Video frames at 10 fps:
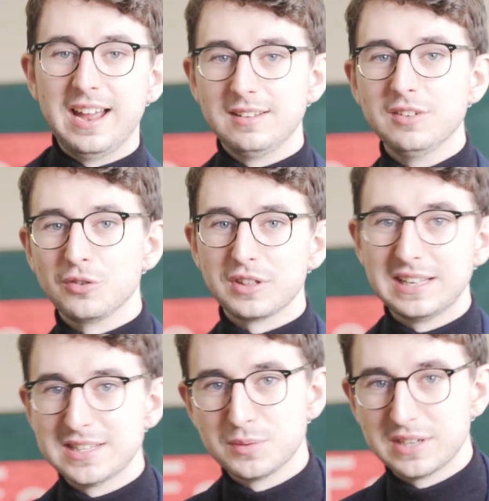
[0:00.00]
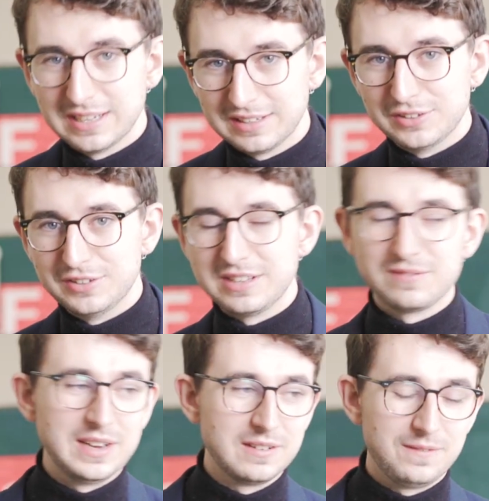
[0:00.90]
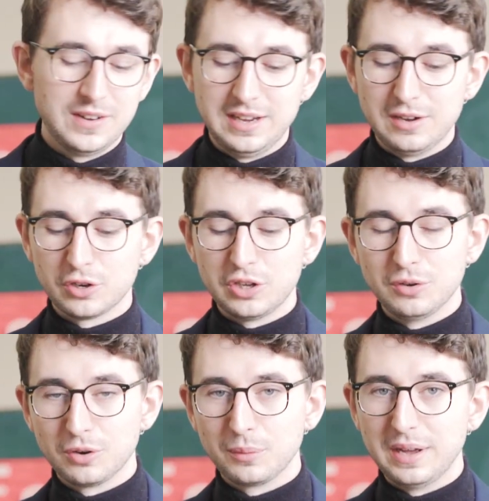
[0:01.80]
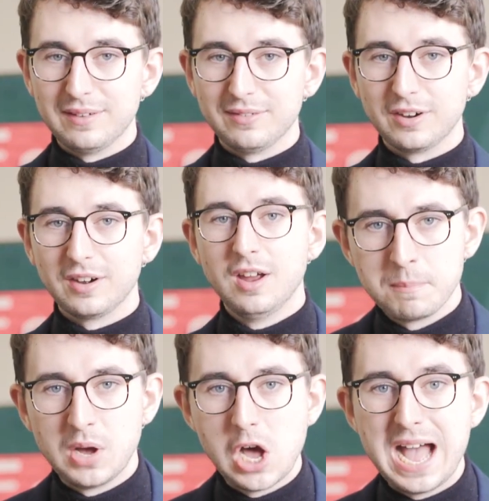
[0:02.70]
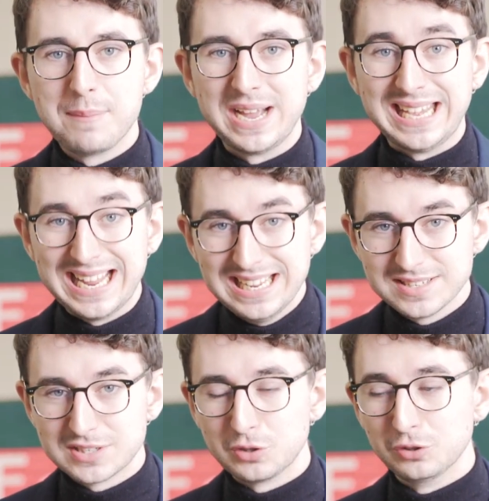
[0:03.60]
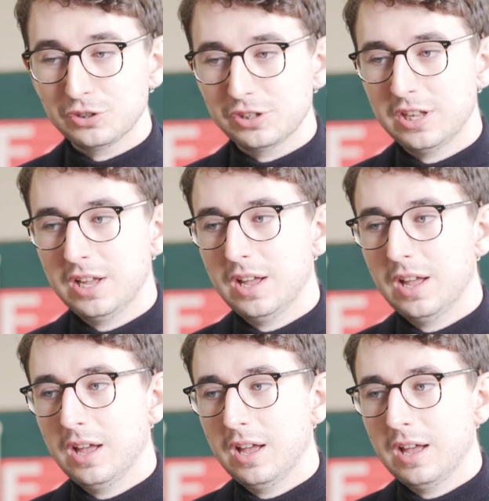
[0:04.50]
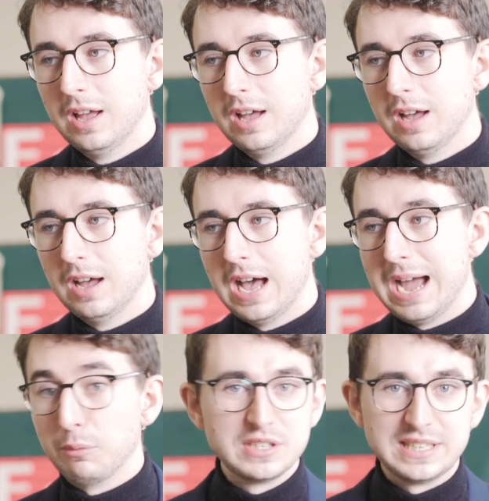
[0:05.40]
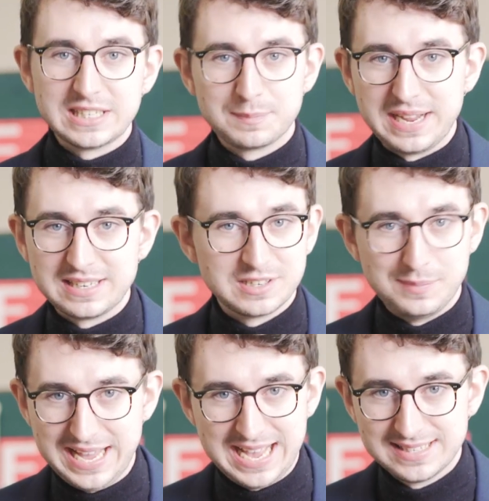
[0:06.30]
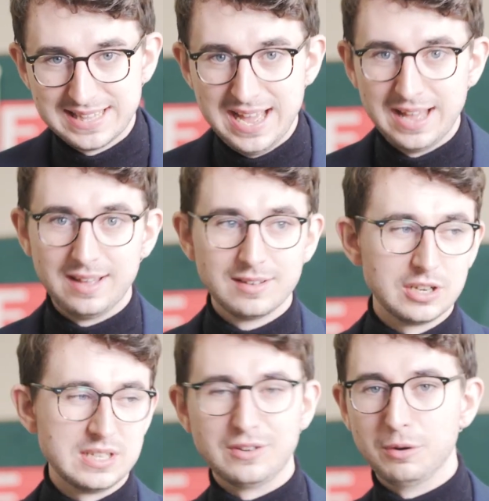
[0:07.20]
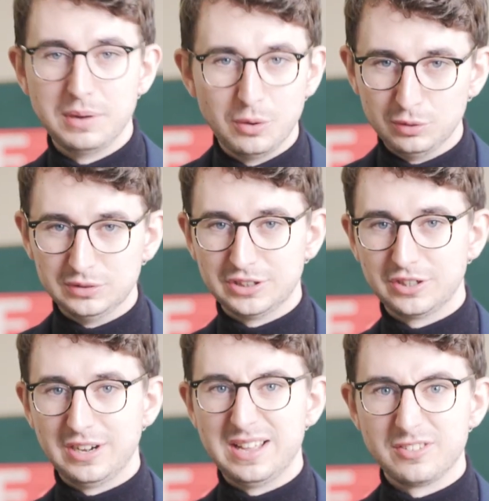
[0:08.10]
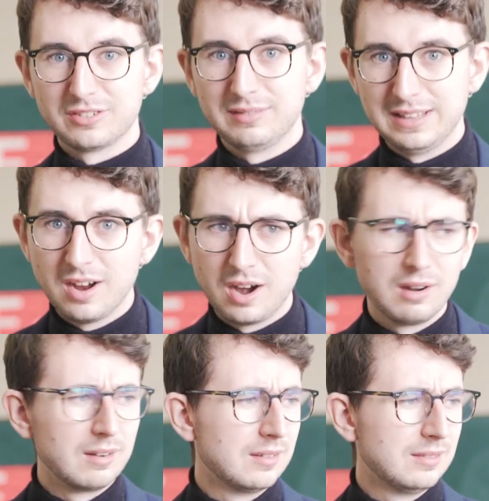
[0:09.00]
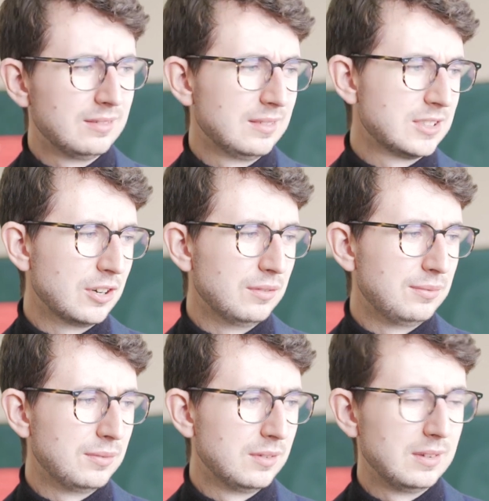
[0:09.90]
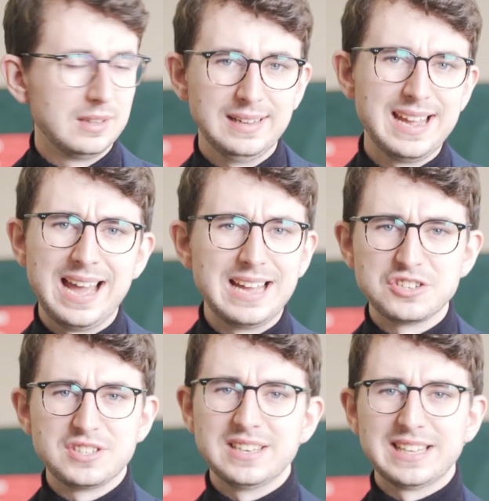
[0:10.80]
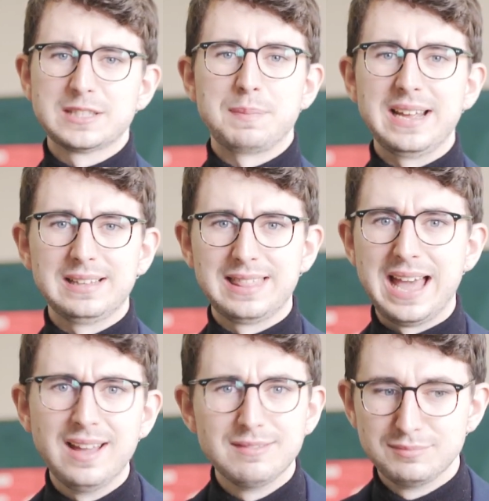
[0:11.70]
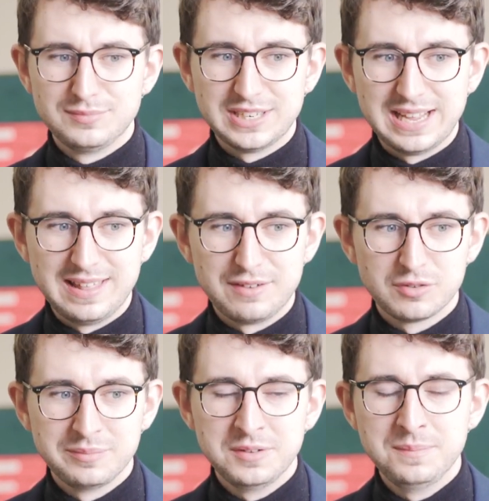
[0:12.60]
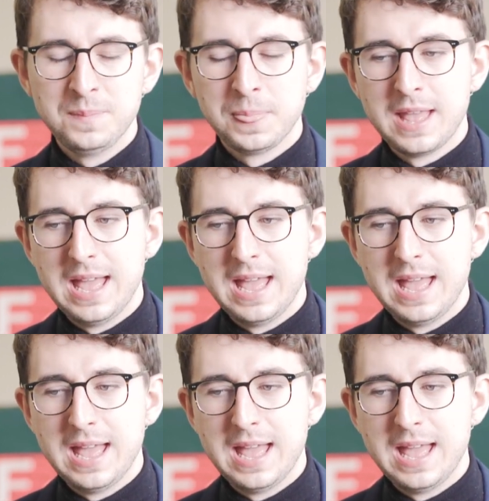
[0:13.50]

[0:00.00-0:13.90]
And you know, the kids would giggle and they'd find it funny or cute or whatever. But at my night school, I wasn't expecting to be asked that because they're a bit older and they are sort of, yeah, I just didn't expect that, to get that from them.